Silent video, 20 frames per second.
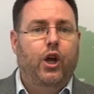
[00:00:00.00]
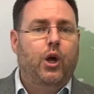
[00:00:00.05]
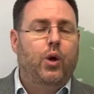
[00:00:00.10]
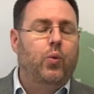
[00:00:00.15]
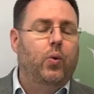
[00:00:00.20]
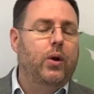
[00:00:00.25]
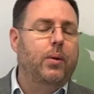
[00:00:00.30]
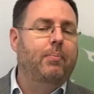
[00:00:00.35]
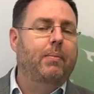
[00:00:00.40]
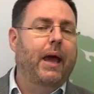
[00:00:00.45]

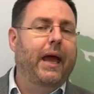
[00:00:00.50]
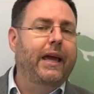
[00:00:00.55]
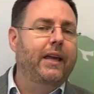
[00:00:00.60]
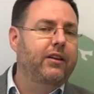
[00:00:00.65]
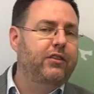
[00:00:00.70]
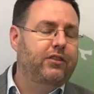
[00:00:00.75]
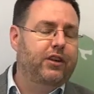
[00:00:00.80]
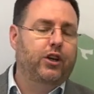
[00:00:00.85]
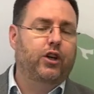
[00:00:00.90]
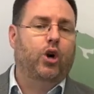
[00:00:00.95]

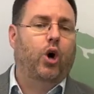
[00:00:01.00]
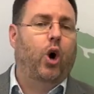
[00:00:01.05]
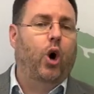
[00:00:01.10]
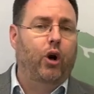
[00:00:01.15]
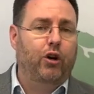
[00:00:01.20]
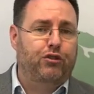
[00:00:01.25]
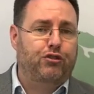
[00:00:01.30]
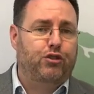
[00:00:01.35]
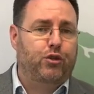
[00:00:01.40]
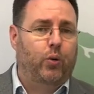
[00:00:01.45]
remains
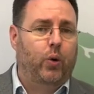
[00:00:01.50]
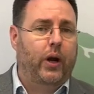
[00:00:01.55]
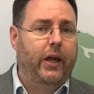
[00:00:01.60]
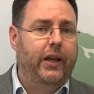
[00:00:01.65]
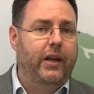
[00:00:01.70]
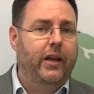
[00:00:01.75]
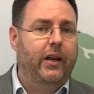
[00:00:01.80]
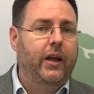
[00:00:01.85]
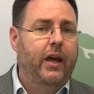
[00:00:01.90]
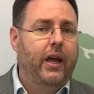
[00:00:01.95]

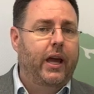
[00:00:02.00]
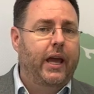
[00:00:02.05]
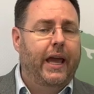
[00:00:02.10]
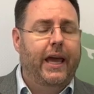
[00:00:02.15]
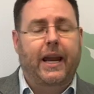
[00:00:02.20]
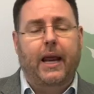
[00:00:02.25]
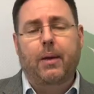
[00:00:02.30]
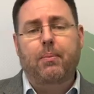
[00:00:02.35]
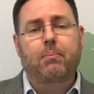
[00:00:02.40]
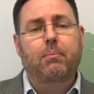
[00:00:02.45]
incarcerated in
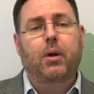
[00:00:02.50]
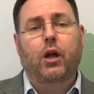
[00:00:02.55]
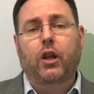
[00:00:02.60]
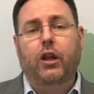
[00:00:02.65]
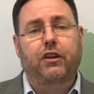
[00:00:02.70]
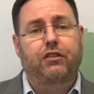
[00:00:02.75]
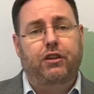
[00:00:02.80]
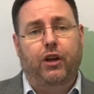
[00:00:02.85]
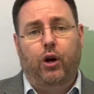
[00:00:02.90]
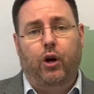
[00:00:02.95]
a
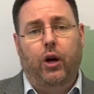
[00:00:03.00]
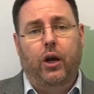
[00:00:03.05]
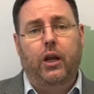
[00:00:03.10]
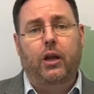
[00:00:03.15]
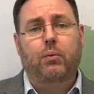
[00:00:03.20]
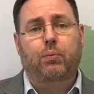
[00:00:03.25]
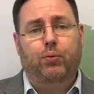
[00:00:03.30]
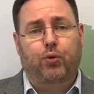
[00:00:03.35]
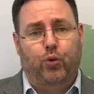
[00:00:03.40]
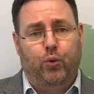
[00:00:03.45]

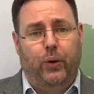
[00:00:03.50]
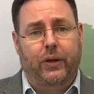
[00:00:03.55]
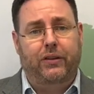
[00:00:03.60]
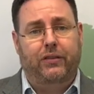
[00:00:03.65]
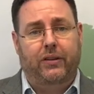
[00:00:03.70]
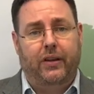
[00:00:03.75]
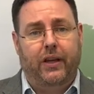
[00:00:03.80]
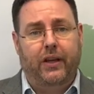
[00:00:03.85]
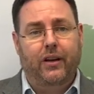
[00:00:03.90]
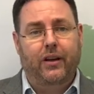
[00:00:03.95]
military
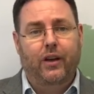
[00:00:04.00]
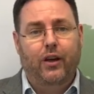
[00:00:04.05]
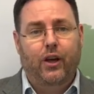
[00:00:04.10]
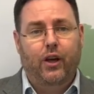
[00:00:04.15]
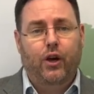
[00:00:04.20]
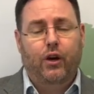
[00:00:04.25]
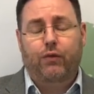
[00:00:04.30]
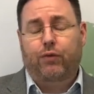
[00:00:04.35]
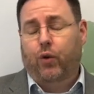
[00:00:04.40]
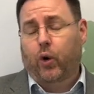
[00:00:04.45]

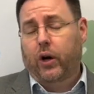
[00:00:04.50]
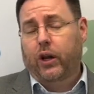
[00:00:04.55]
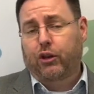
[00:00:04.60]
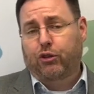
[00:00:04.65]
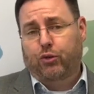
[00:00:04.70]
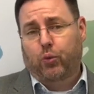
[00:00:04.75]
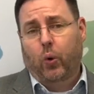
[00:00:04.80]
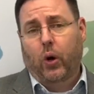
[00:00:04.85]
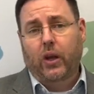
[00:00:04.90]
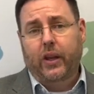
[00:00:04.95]
prison for
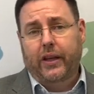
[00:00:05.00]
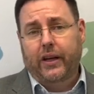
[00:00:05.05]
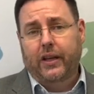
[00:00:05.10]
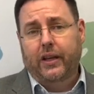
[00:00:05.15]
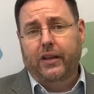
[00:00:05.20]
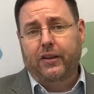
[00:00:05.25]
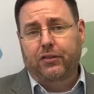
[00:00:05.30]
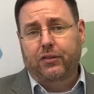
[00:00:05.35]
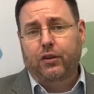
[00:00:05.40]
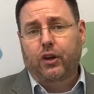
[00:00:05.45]
his
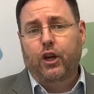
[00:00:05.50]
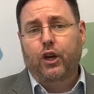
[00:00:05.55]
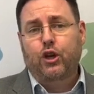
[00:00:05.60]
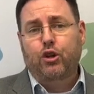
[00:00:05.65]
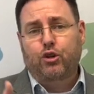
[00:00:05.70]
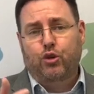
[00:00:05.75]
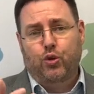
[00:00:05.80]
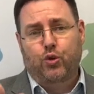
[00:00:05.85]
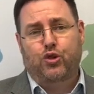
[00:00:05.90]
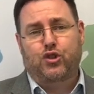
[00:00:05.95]
willingness
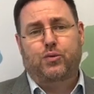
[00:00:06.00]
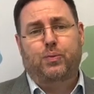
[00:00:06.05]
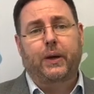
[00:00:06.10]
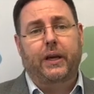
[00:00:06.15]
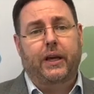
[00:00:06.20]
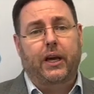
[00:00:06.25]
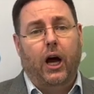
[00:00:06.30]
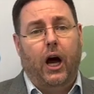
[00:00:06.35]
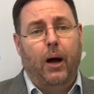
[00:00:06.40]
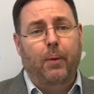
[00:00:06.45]
to
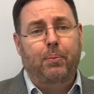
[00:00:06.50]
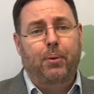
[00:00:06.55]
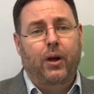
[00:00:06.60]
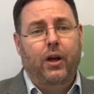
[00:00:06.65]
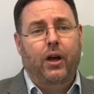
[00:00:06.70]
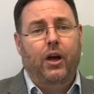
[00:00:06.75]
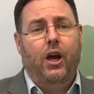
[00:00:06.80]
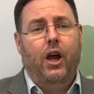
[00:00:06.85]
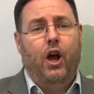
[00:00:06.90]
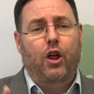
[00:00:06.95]
speak up
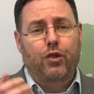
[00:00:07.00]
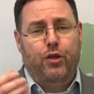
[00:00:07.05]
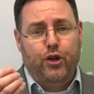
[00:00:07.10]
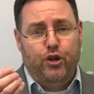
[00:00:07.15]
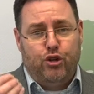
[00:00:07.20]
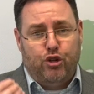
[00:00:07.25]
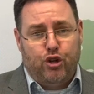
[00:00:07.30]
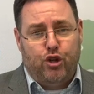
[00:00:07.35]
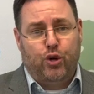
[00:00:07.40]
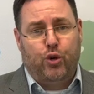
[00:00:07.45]

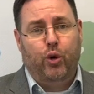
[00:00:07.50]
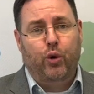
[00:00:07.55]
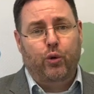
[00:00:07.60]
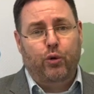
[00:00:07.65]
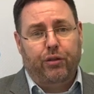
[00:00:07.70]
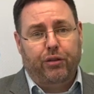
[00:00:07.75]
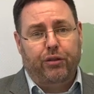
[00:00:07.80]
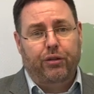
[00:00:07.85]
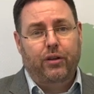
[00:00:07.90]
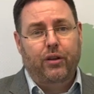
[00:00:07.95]
the
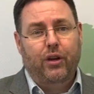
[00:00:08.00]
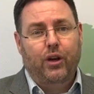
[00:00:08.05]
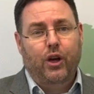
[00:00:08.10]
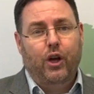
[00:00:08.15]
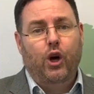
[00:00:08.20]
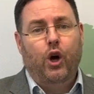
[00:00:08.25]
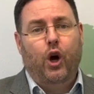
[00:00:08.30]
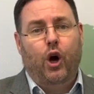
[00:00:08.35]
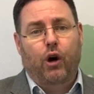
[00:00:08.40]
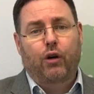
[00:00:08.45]
truth
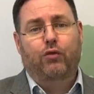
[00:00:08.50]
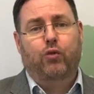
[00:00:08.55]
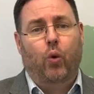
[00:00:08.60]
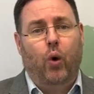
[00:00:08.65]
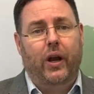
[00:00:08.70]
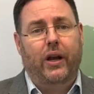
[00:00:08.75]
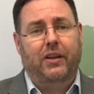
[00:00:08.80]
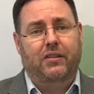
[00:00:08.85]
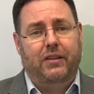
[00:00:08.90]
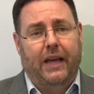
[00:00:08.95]
of
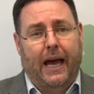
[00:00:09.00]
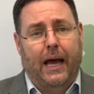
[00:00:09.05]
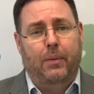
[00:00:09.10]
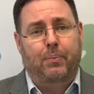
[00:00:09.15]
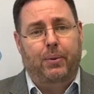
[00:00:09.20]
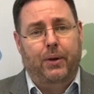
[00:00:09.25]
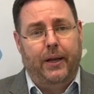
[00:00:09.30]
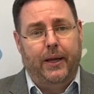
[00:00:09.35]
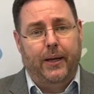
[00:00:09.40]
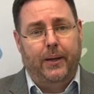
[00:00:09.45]
what is
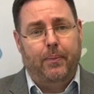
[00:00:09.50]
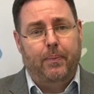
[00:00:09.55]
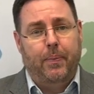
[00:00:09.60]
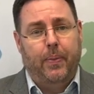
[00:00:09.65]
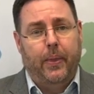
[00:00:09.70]
happening.